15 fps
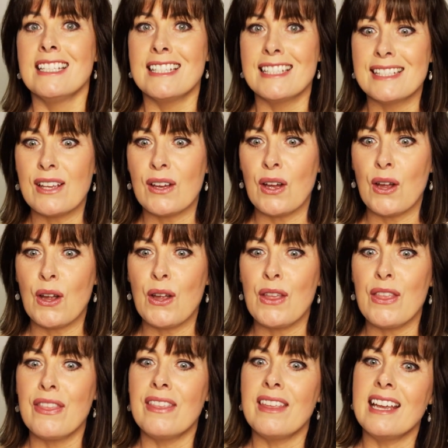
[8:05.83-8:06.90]

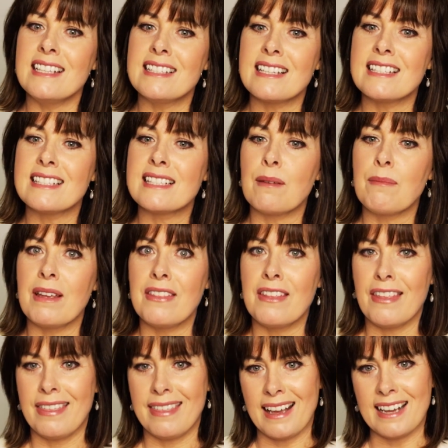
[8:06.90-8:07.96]
So these are some of
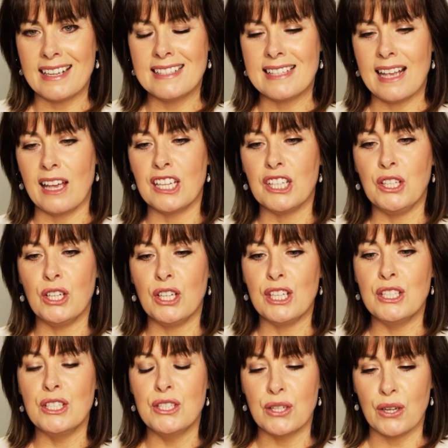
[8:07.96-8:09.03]
the things that you
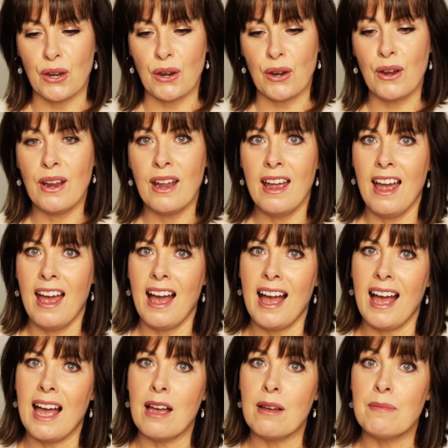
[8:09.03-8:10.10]
can do,
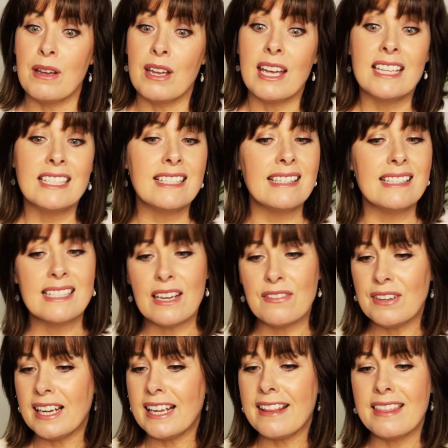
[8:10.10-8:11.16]
and
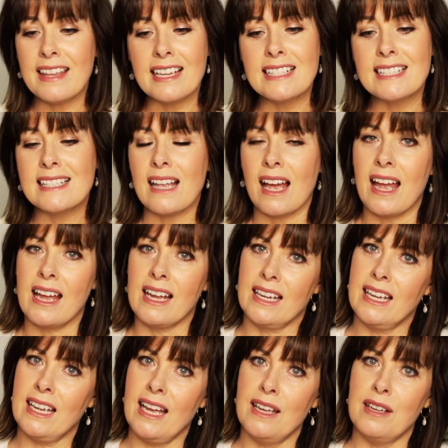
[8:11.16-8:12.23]
definitely things
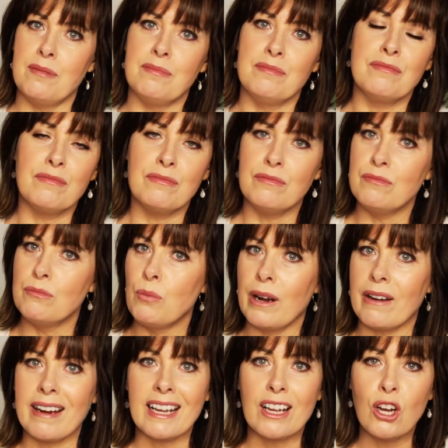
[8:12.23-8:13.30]
like
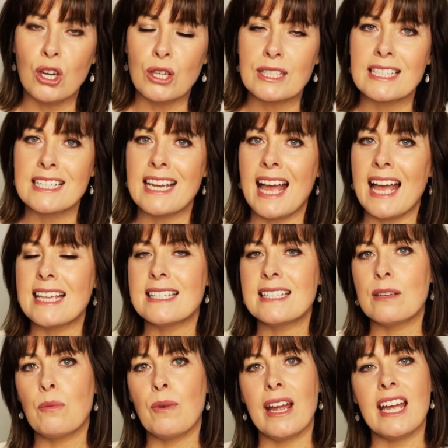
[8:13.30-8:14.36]
wearing cotton
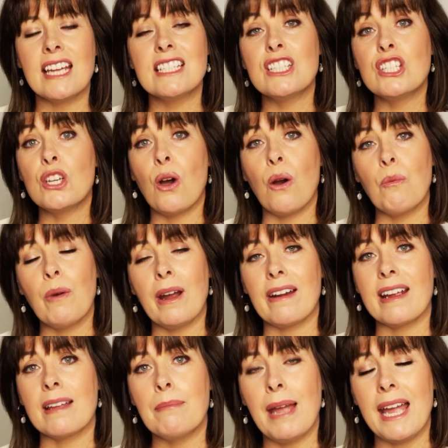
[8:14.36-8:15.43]
underwear, not
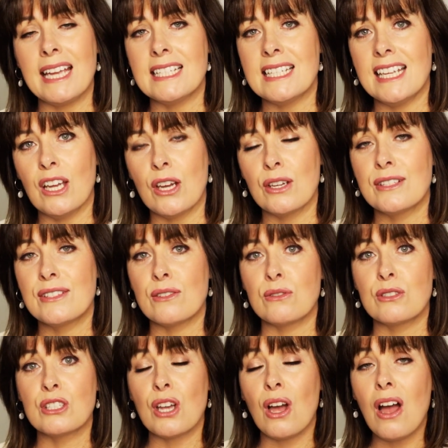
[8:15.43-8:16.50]
wearing pantyhose
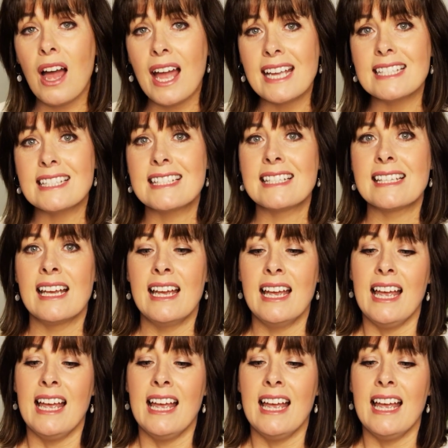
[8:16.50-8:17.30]
or tights,